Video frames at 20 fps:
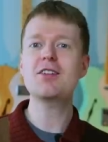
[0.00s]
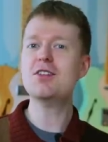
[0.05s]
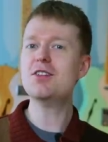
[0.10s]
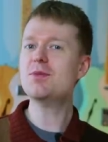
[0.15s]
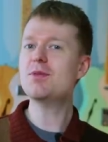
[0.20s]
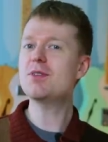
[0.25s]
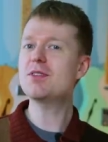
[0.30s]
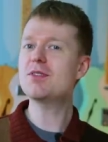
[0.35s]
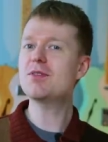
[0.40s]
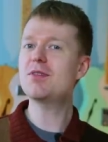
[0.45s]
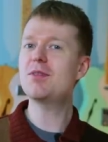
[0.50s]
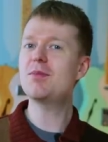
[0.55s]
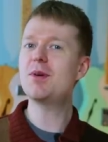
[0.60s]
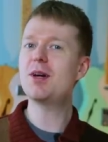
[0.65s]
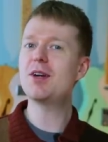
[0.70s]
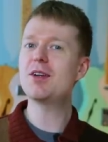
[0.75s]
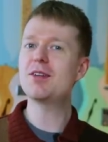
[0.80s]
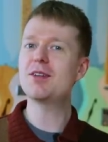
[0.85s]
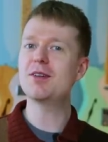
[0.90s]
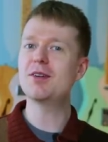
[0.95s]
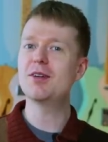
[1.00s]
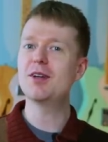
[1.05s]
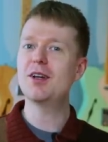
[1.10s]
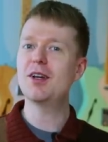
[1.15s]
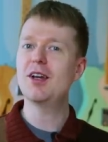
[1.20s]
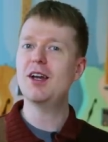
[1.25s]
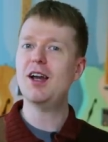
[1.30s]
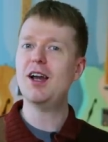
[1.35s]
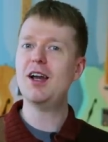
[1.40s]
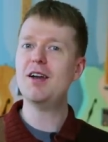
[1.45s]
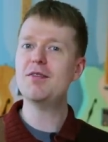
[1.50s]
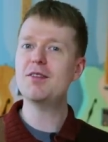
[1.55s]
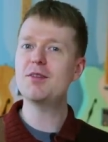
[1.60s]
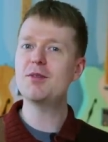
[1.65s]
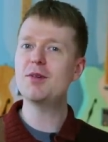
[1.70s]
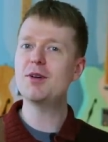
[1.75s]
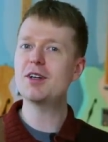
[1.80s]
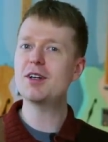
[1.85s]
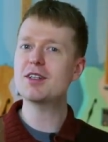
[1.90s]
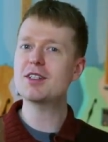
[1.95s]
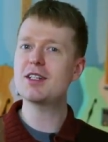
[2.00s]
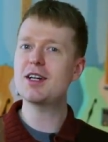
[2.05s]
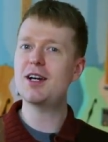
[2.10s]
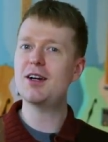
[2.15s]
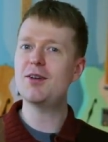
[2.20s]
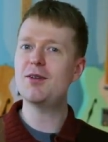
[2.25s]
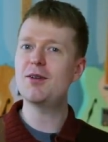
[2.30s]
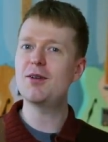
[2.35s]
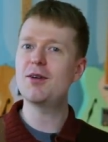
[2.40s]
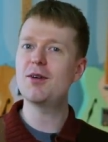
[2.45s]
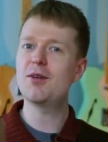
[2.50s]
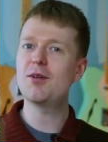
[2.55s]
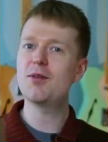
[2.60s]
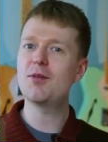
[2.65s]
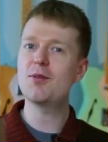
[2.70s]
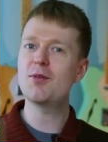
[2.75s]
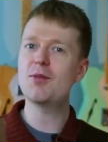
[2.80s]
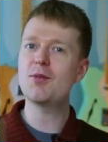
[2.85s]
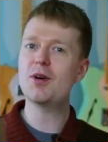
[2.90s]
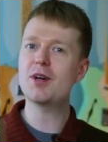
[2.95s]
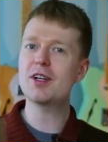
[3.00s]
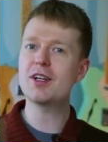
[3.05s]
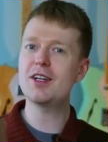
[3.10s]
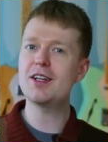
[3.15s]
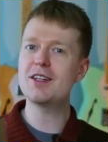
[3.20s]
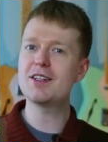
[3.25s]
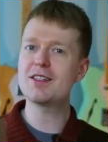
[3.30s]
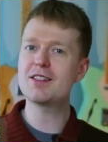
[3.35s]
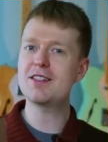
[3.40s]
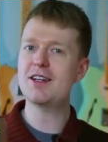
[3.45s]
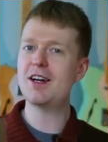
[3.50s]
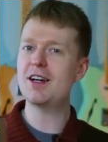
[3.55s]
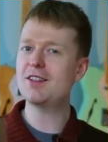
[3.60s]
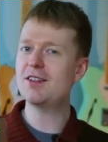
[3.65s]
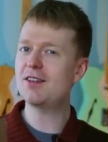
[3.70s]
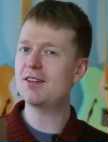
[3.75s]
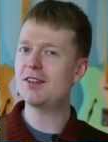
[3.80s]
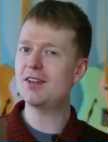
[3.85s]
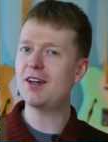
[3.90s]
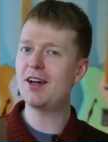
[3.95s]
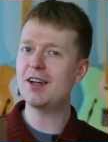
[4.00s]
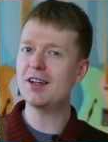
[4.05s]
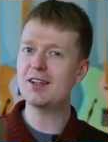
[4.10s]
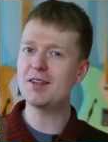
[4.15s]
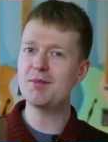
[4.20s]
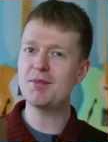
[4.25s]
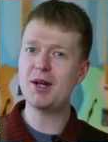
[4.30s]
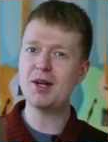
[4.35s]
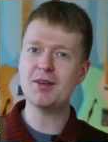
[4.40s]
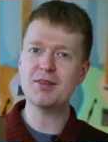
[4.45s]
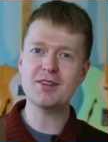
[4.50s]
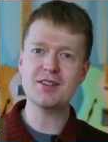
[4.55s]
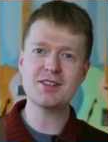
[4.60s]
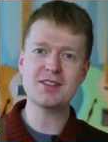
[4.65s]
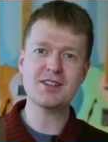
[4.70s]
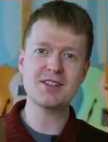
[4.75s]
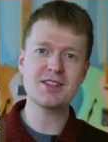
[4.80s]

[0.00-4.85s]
I just want to remind you, have you worked out what it is that I don't like about this